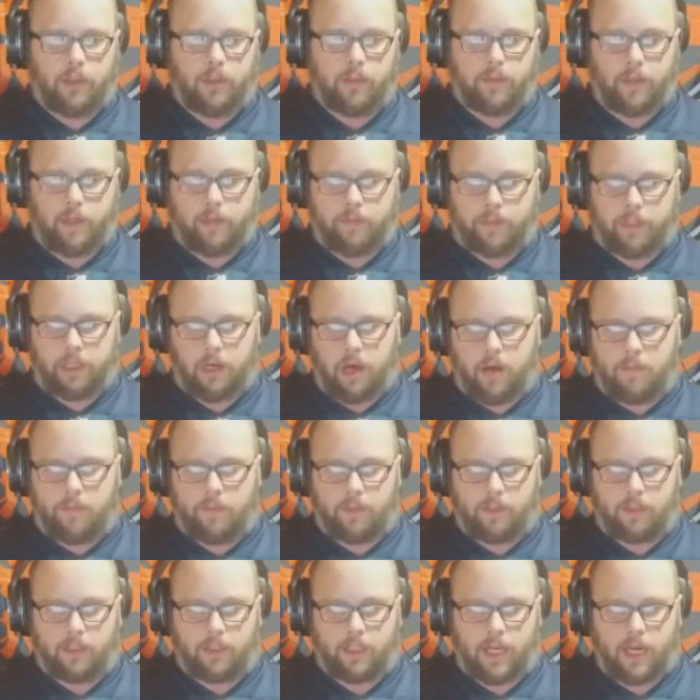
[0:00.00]
So if the
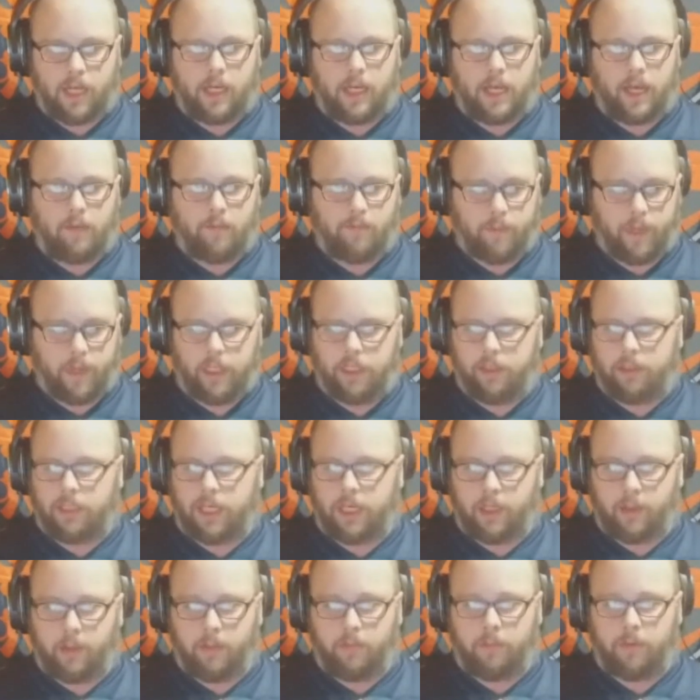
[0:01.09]
offense cannot have any
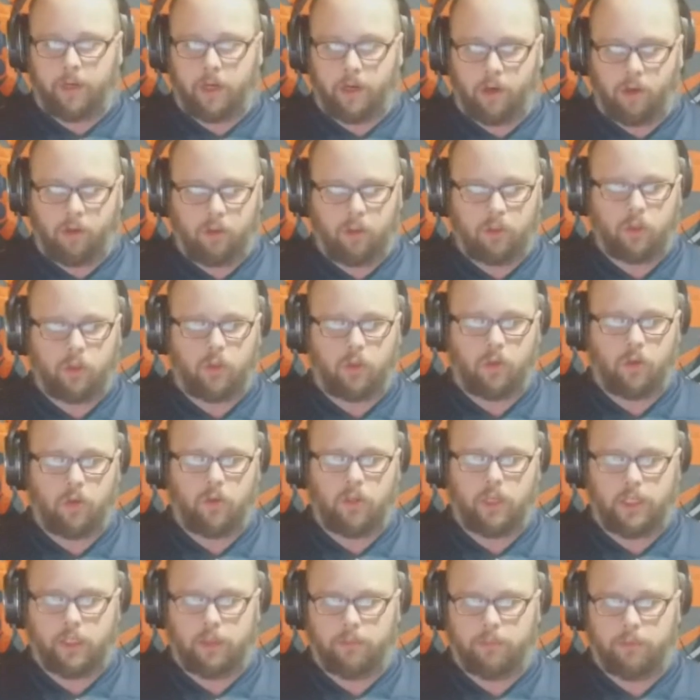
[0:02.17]
kind of ball
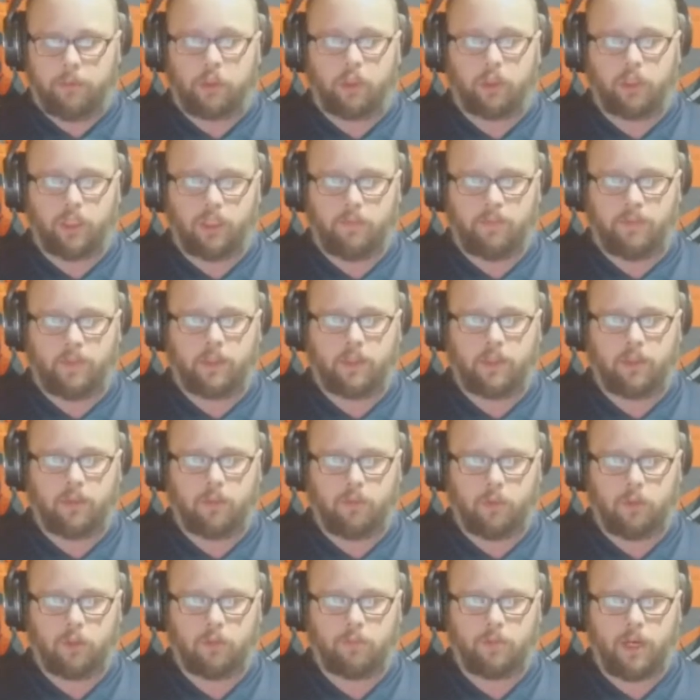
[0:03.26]
control and you put your defense in
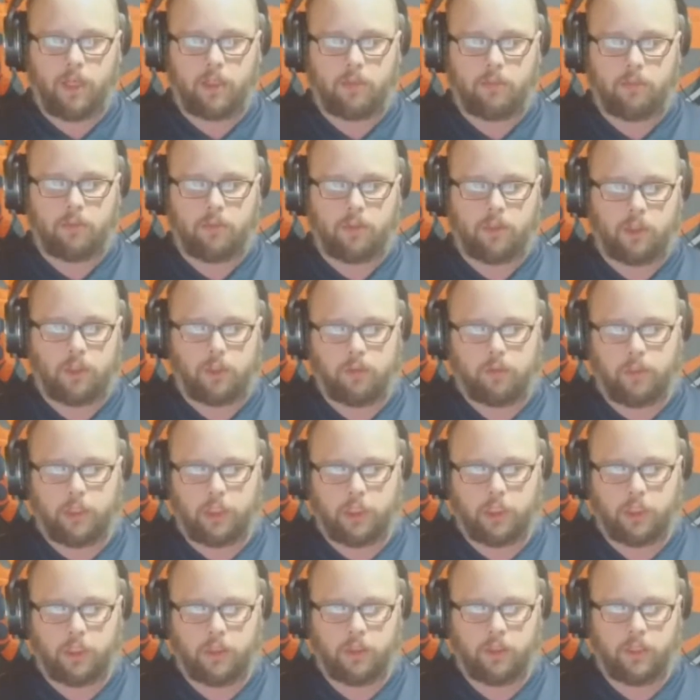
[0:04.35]
the worst possible
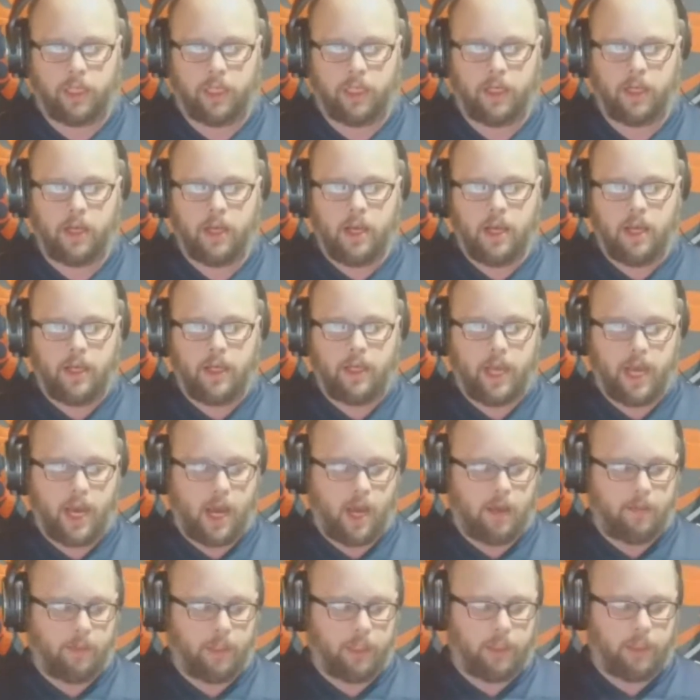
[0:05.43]
situation, then,
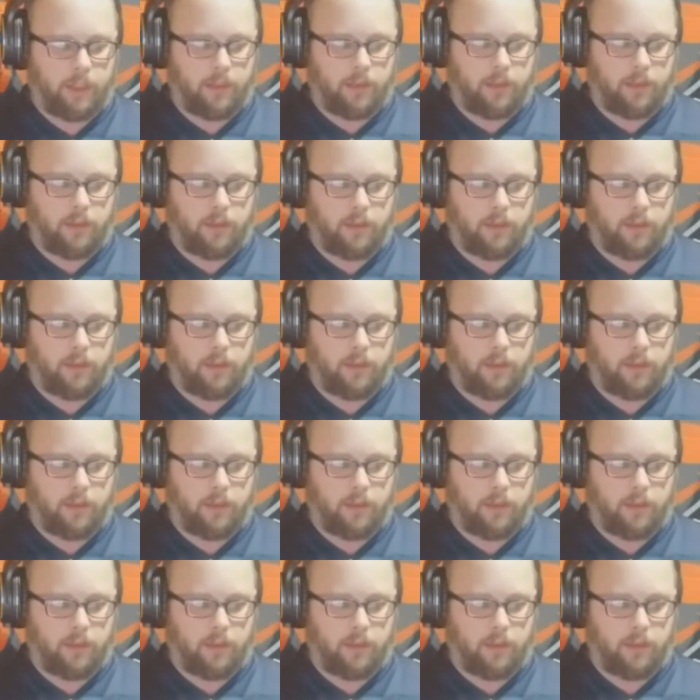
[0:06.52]
yeah, I mean,